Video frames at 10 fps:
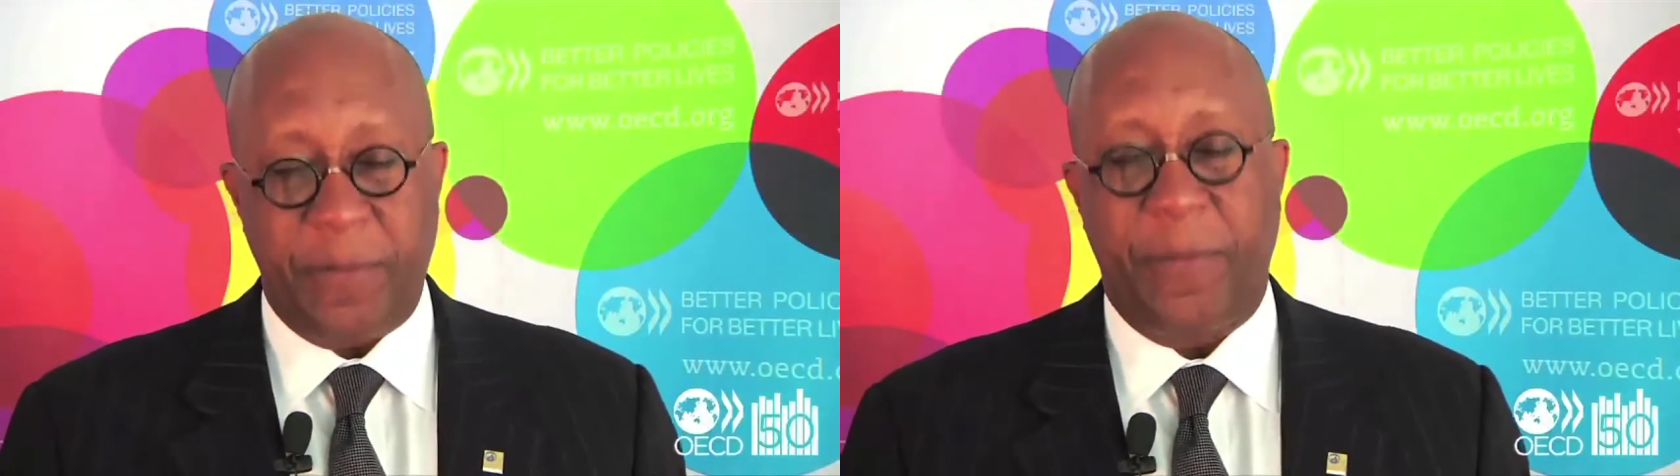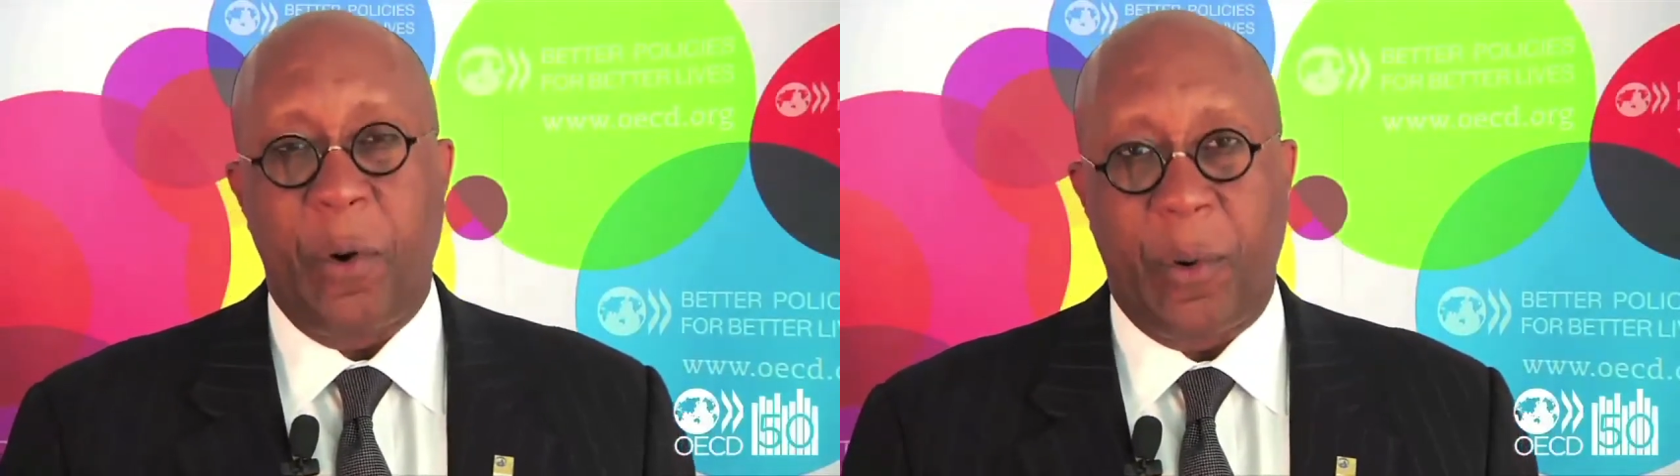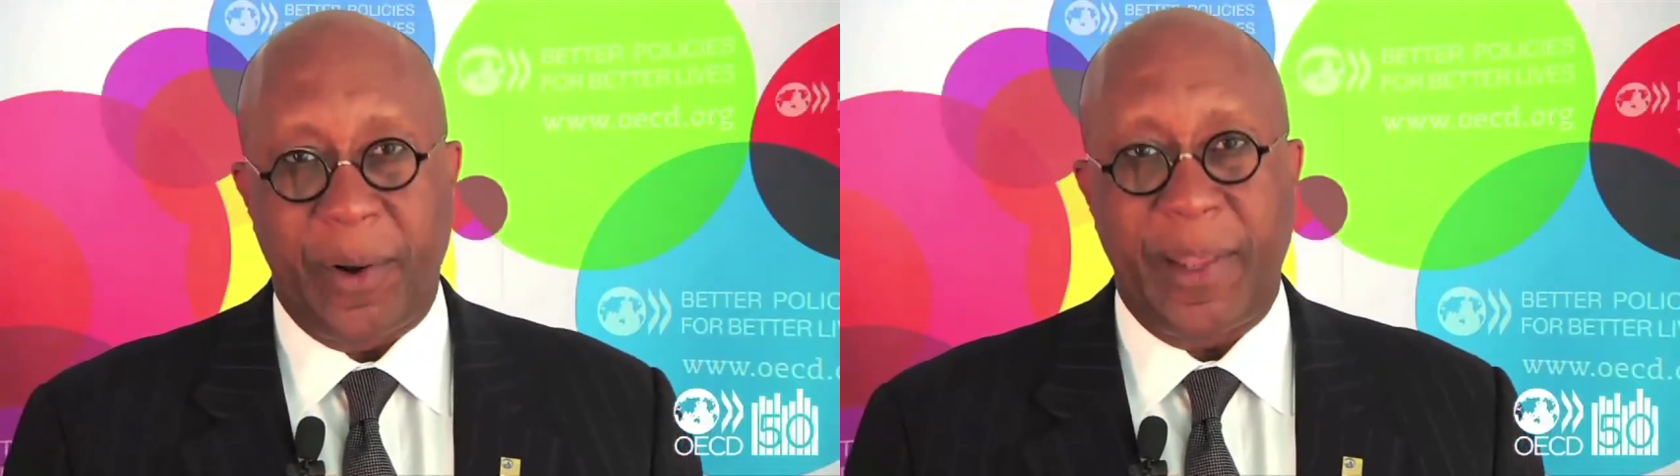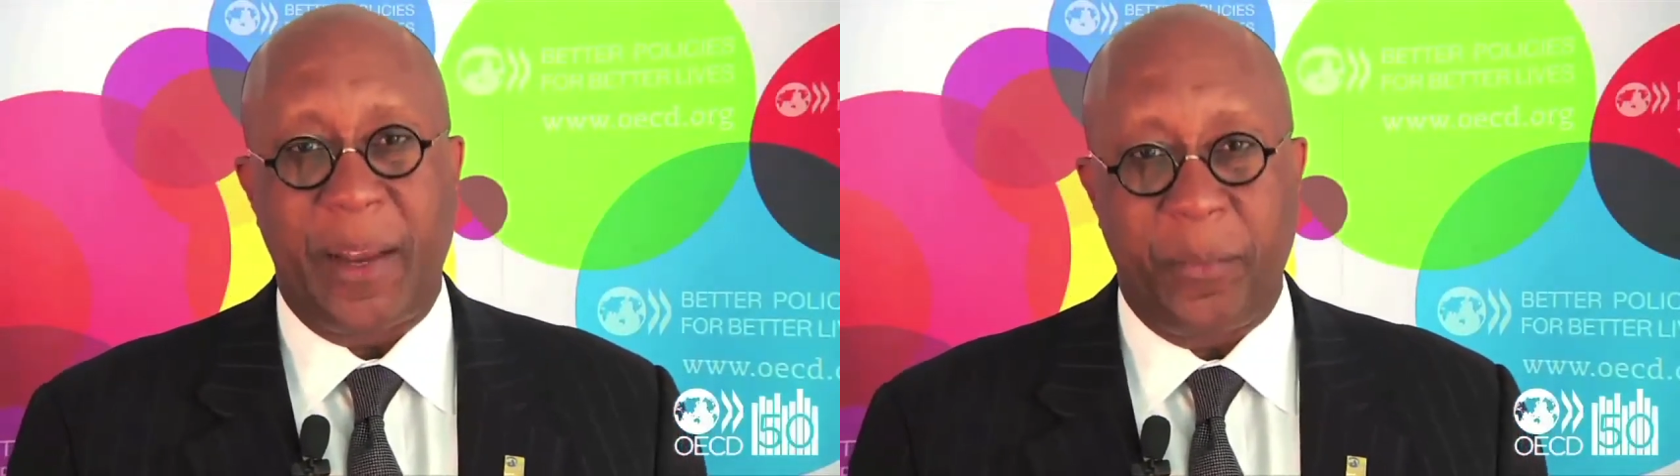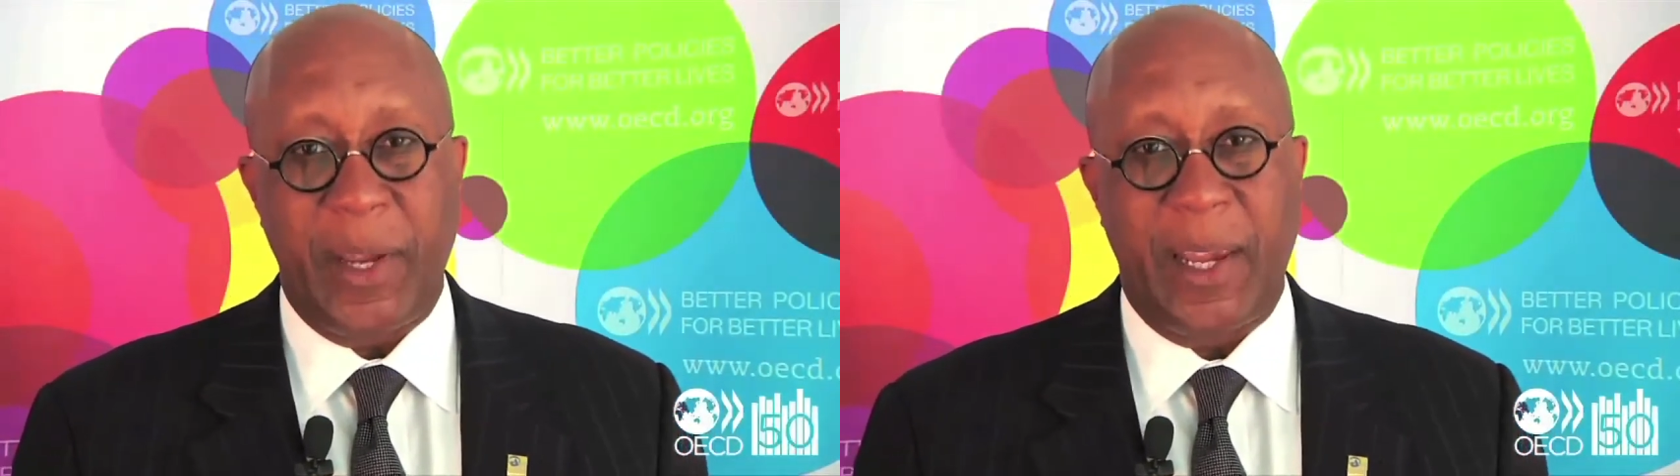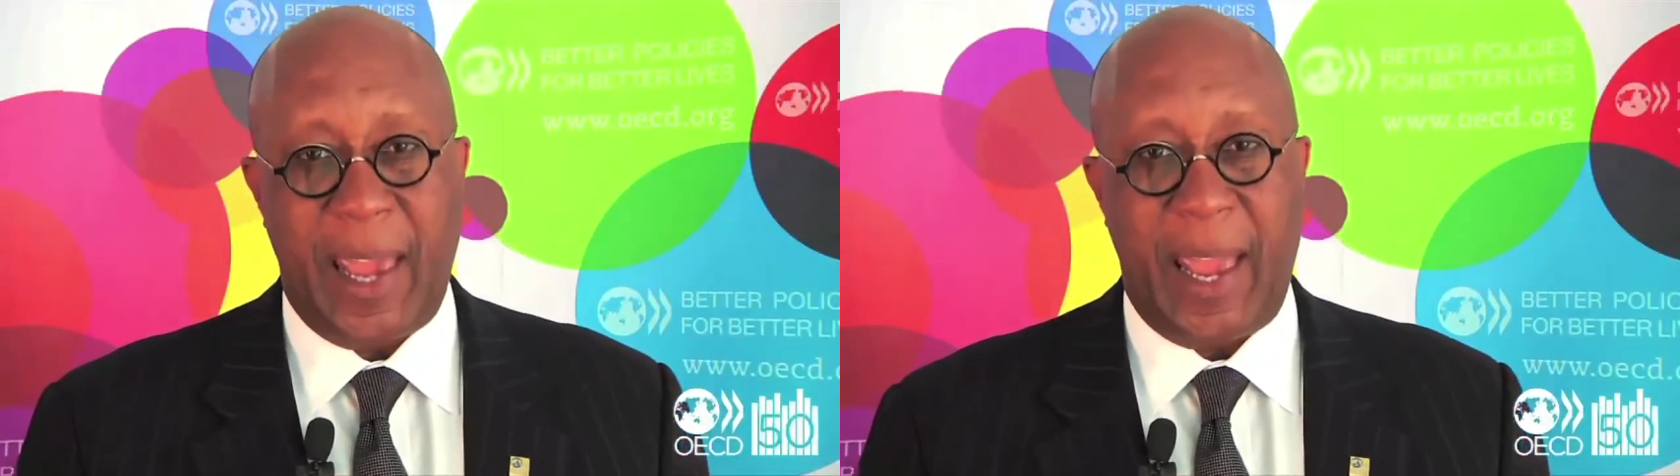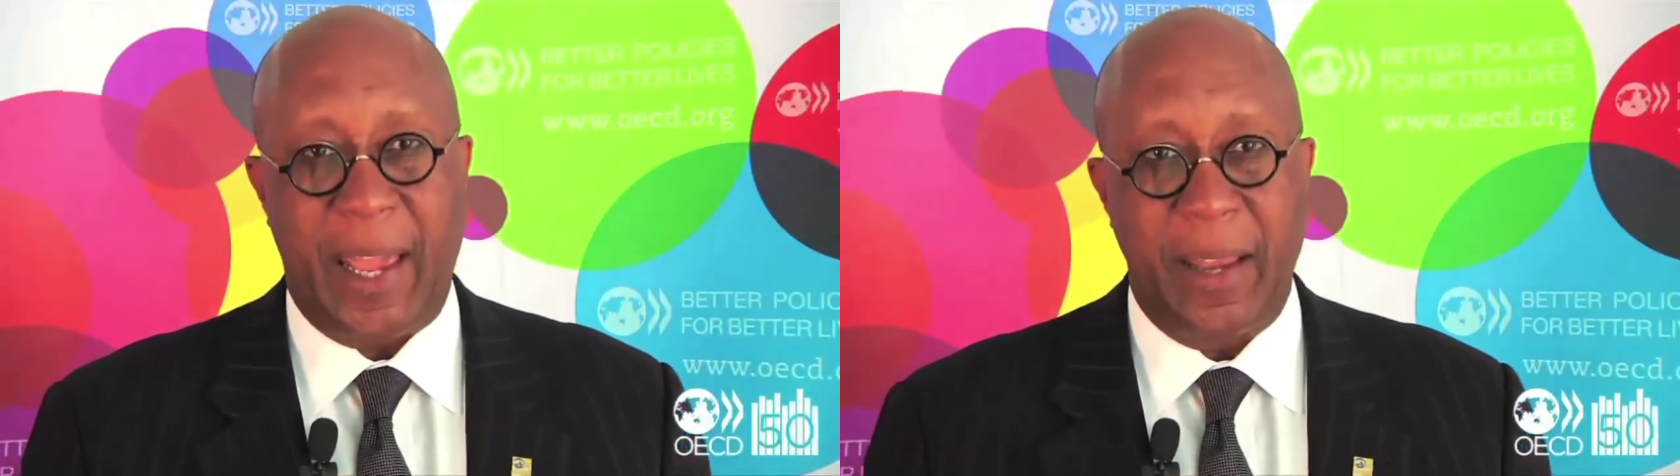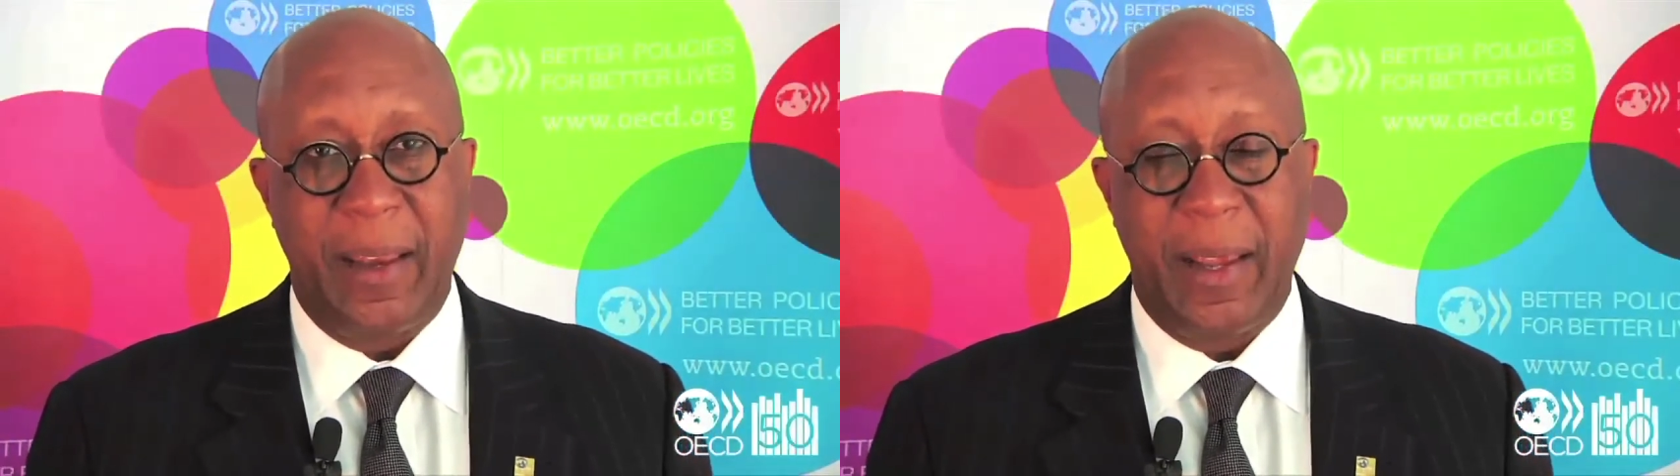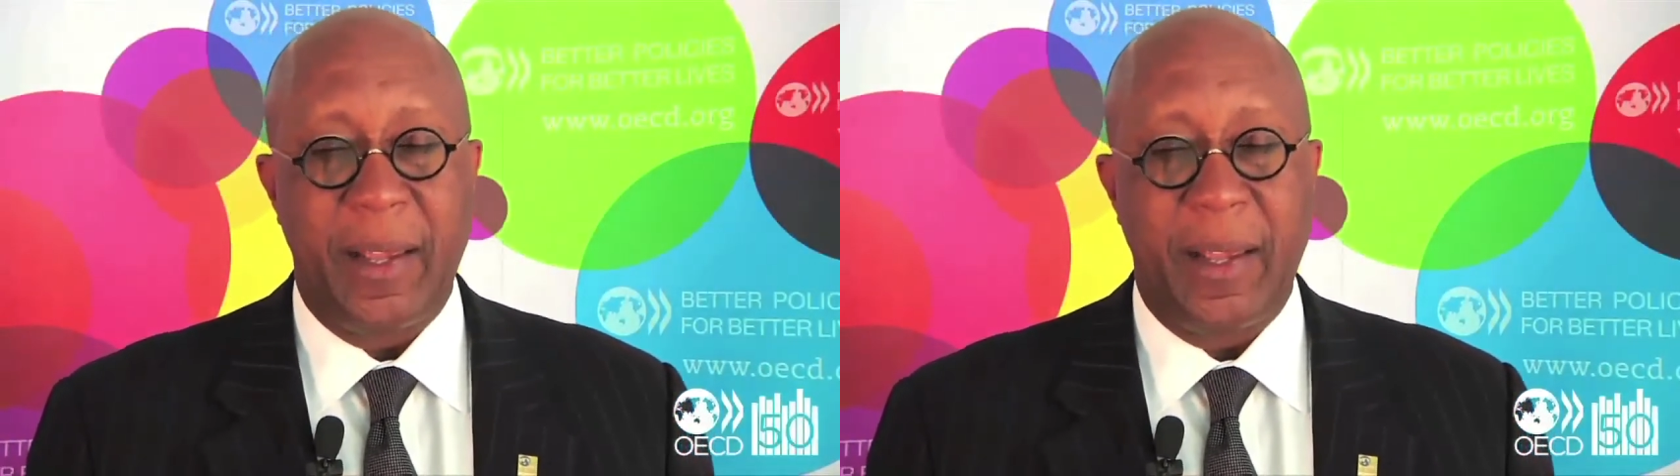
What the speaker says: forward that we can